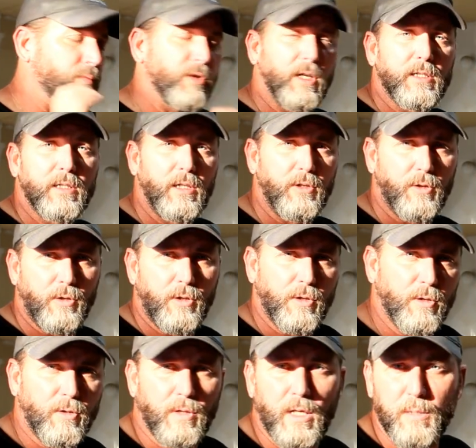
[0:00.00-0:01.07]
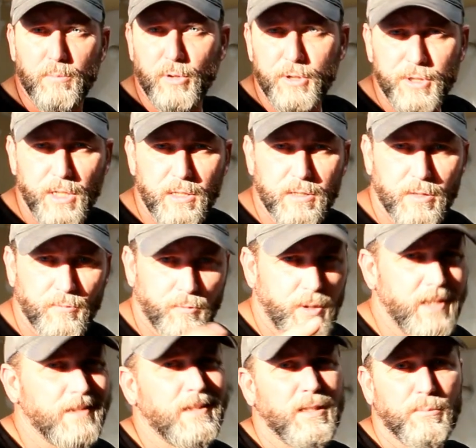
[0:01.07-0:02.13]
Press in your urethane bushings and
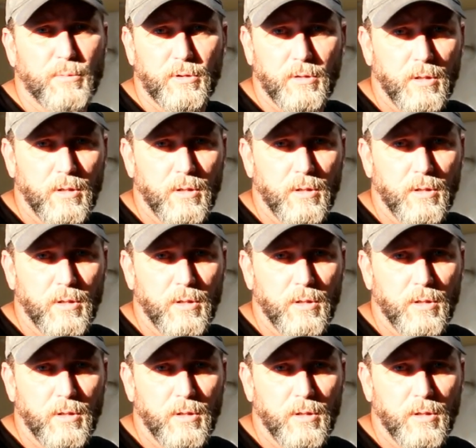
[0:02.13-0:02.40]
reassemble.